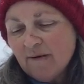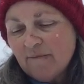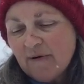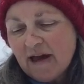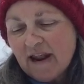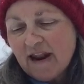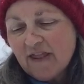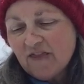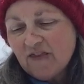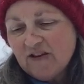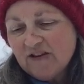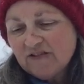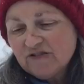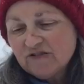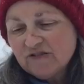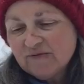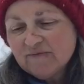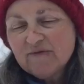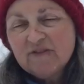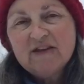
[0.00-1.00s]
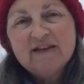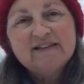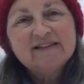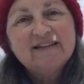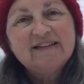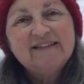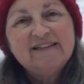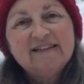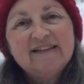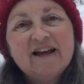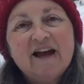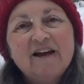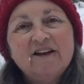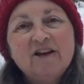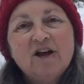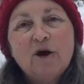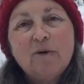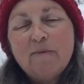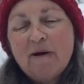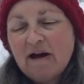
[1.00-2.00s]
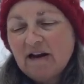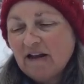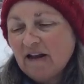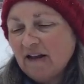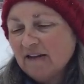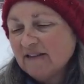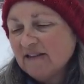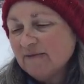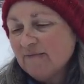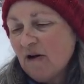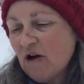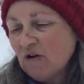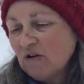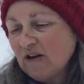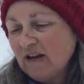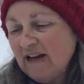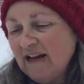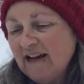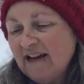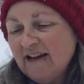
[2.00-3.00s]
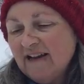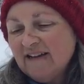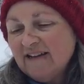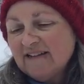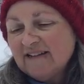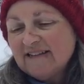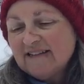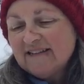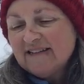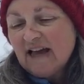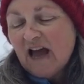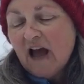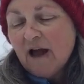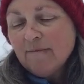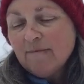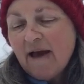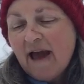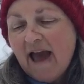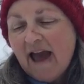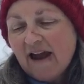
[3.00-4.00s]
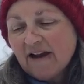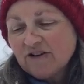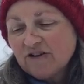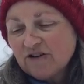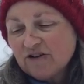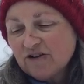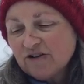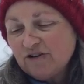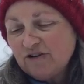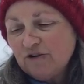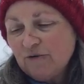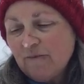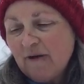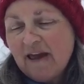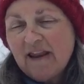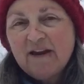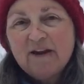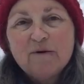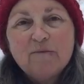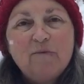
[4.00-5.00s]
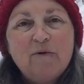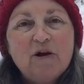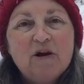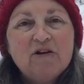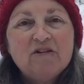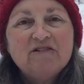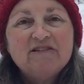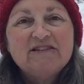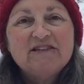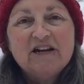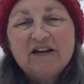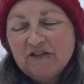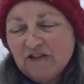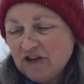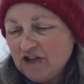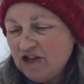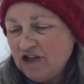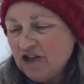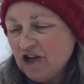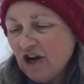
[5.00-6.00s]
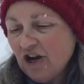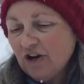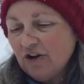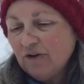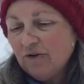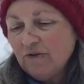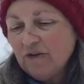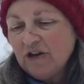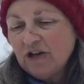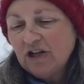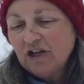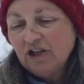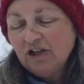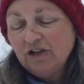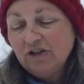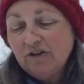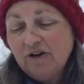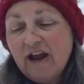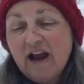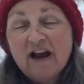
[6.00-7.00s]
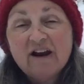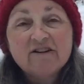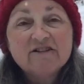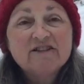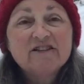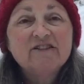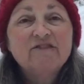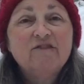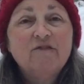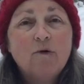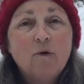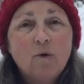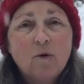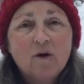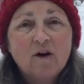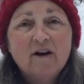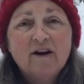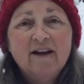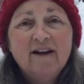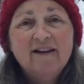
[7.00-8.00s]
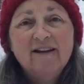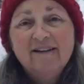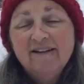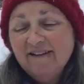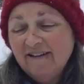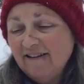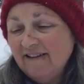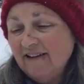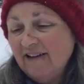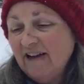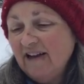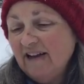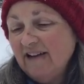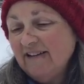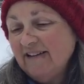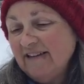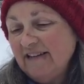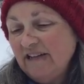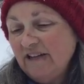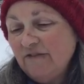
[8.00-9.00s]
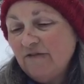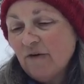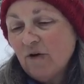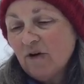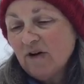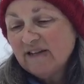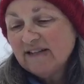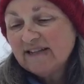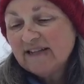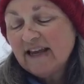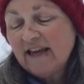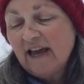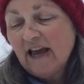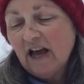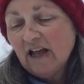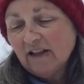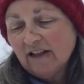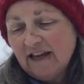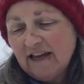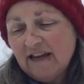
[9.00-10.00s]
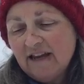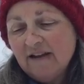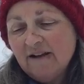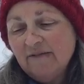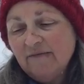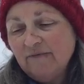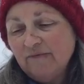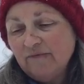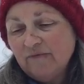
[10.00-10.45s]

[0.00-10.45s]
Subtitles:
But these are some things I did not know about Gunsmoke. Some actors who made an appearance on the show include Harrison Ford, DeForest Kelly,